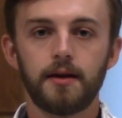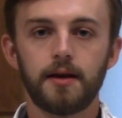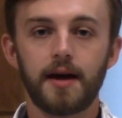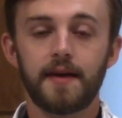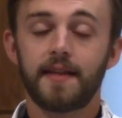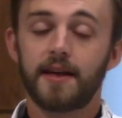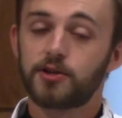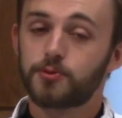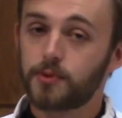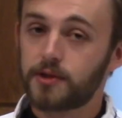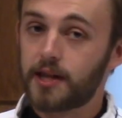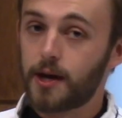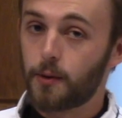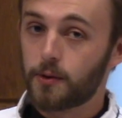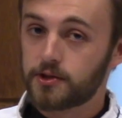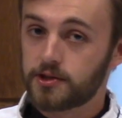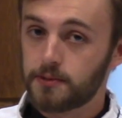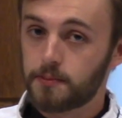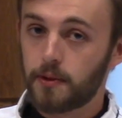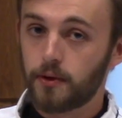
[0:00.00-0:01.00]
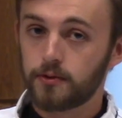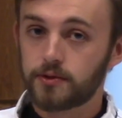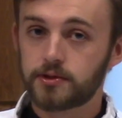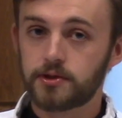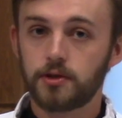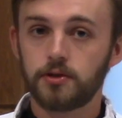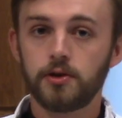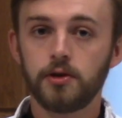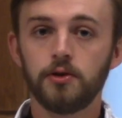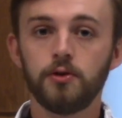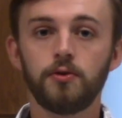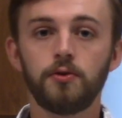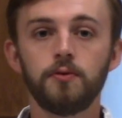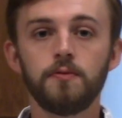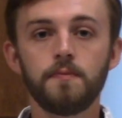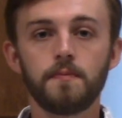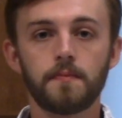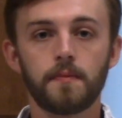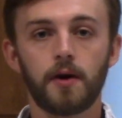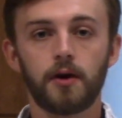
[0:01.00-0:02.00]
and that's what they were supposed to
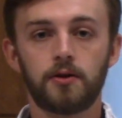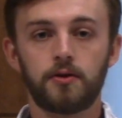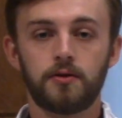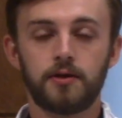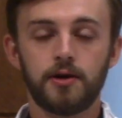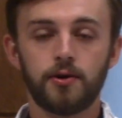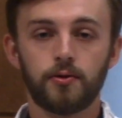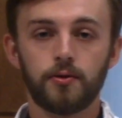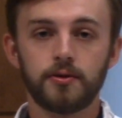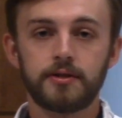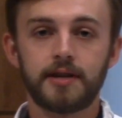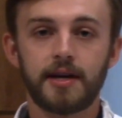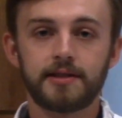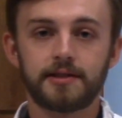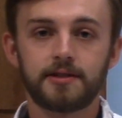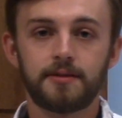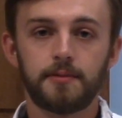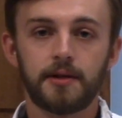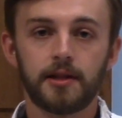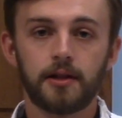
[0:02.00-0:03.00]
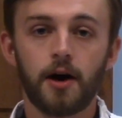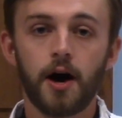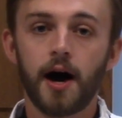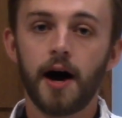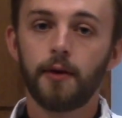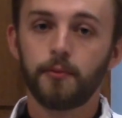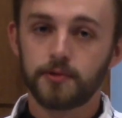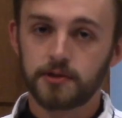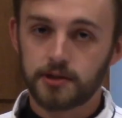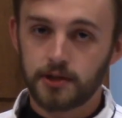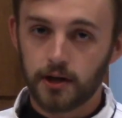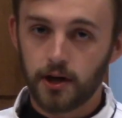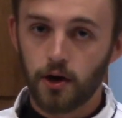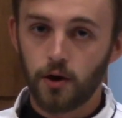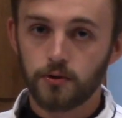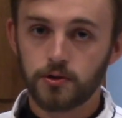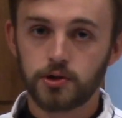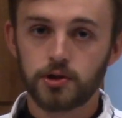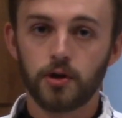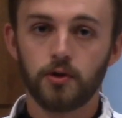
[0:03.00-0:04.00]
do under the Old Testament law, was to
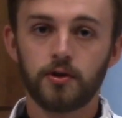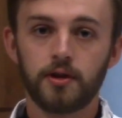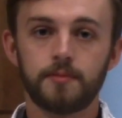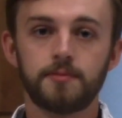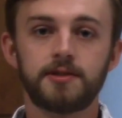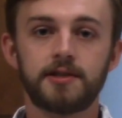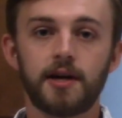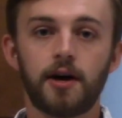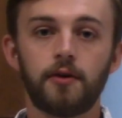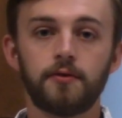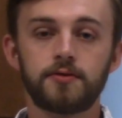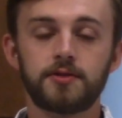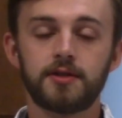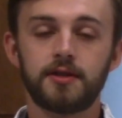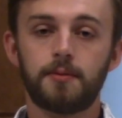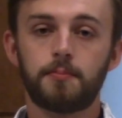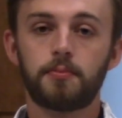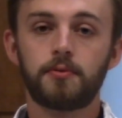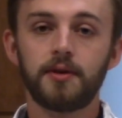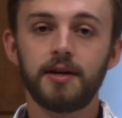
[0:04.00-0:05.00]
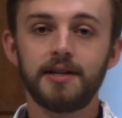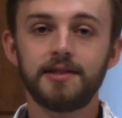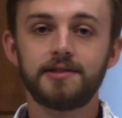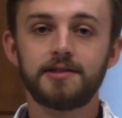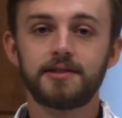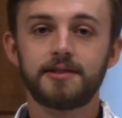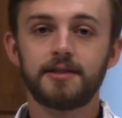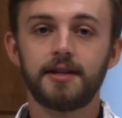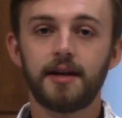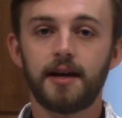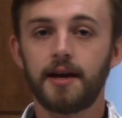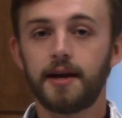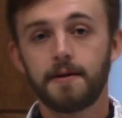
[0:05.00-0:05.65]
go show themselves to the priests